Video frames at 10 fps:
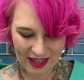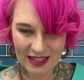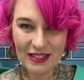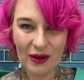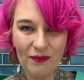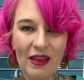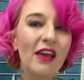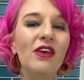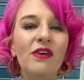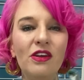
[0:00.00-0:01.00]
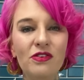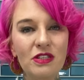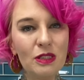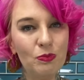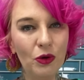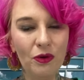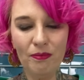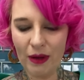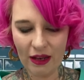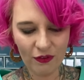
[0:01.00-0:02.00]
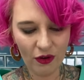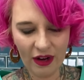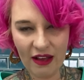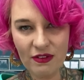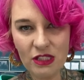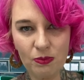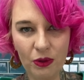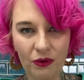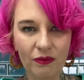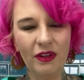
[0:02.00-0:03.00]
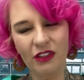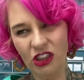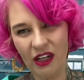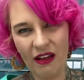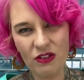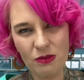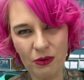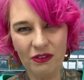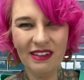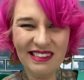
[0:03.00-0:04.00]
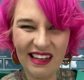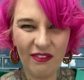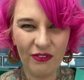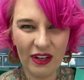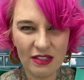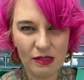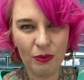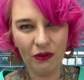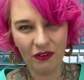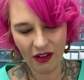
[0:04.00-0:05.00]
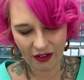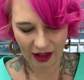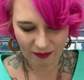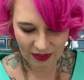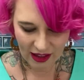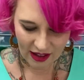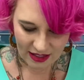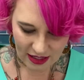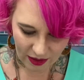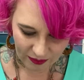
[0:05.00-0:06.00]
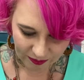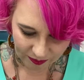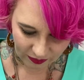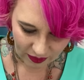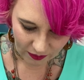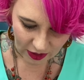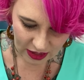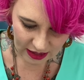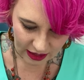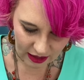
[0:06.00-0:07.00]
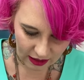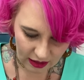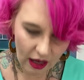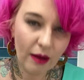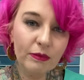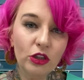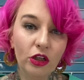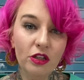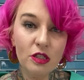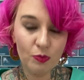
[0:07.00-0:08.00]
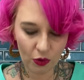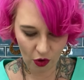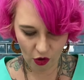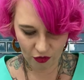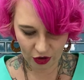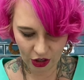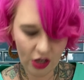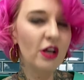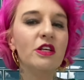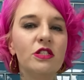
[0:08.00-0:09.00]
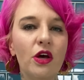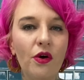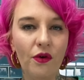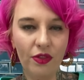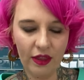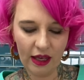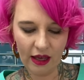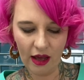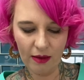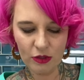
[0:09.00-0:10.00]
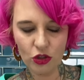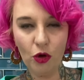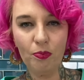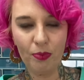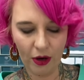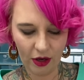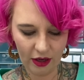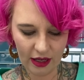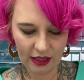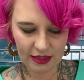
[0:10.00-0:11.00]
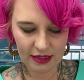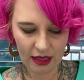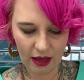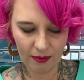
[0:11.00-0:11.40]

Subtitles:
So you can use a spoon, but if you don't have a spoon, well, you should have a spoon. Just get a freaking spoon. Okay, so we're just gonna turn the spoon over so the scoop part is